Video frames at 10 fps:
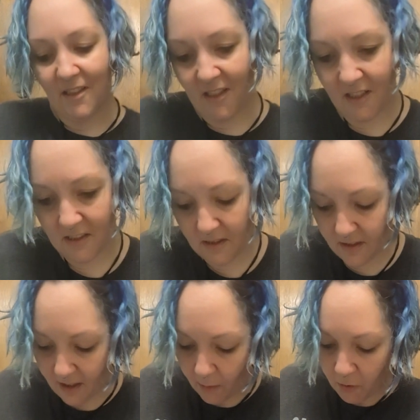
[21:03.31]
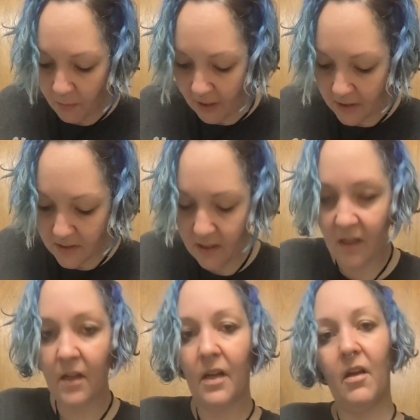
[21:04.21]
And now my bag's
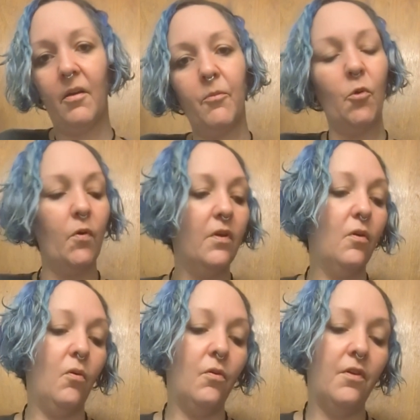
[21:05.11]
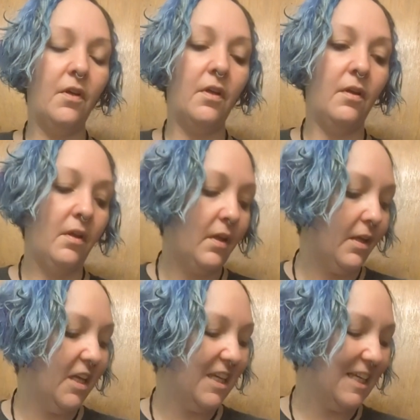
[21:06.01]
on, I'm going to hold it
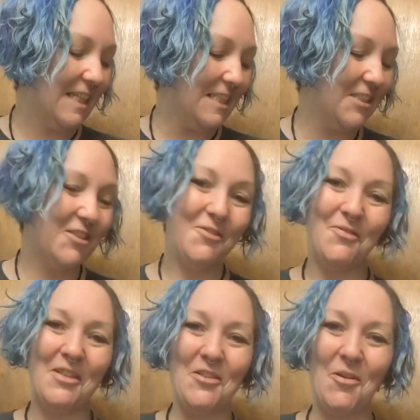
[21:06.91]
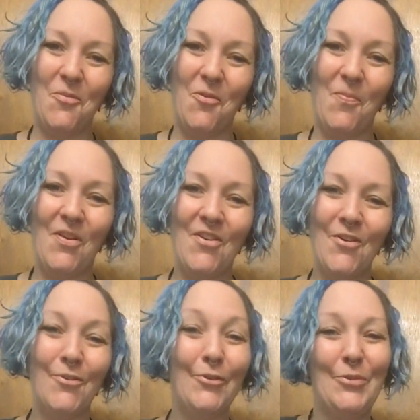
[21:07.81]
and rest up with Peanut,
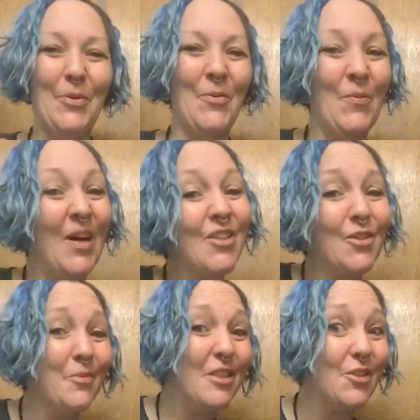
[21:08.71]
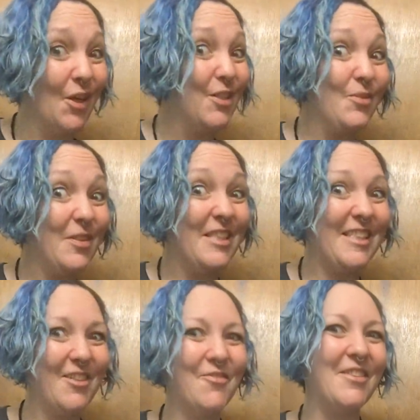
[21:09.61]
who's been watching me talk to
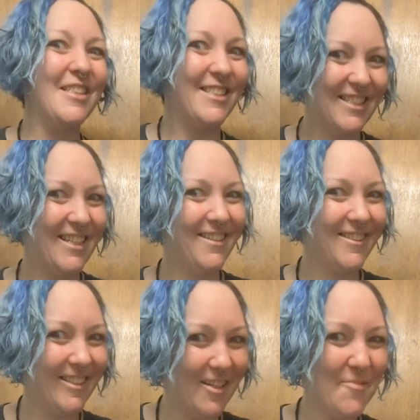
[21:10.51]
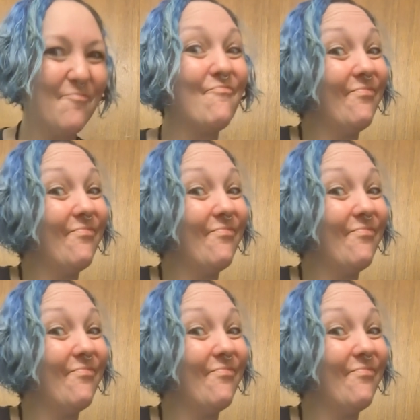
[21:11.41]
myself this entire time.